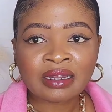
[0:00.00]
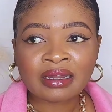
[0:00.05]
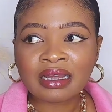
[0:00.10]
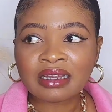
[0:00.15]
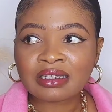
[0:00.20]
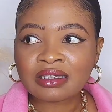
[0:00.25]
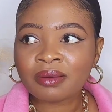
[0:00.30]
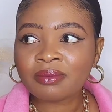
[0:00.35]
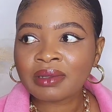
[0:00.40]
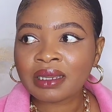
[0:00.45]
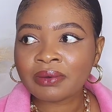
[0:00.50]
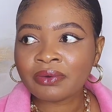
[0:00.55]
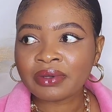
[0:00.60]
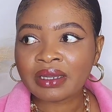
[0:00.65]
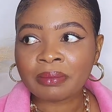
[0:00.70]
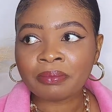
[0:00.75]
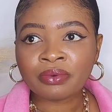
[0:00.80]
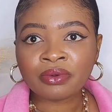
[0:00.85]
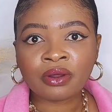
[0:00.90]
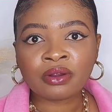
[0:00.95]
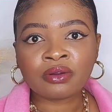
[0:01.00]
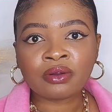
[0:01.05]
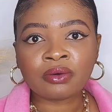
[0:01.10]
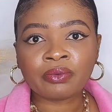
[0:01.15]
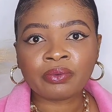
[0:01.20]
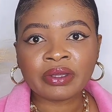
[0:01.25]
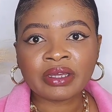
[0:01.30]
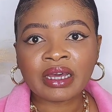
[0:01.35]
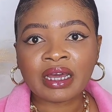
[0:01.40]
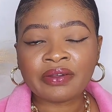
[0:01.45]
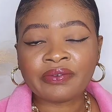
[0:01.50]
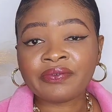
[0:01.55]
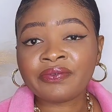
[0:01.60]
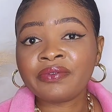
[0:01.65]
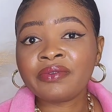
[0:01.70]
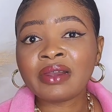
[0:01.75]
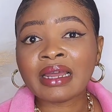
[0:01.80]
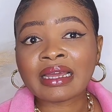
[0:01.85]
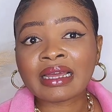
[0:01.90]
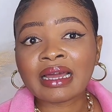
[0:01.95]
But sometimes when I put on the wig, I
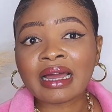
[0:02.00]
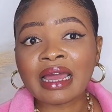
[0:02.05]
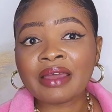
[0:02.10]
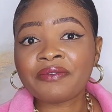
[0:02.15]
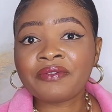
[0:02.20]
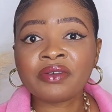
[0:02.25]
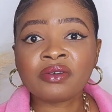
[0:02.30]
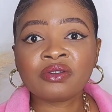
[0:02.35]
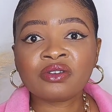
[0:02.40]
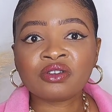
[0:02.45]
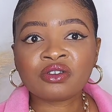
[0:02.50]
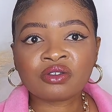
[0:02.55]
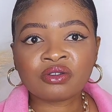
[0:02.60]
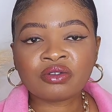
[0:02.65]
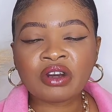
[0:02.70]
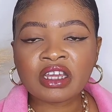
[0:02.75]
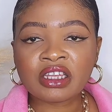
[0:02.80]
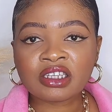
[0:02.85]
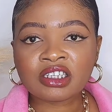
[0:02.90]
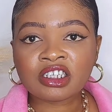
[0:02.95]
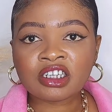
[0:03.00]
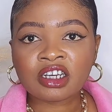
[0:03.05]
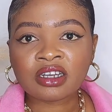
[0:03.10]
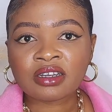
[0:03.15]
feel strange.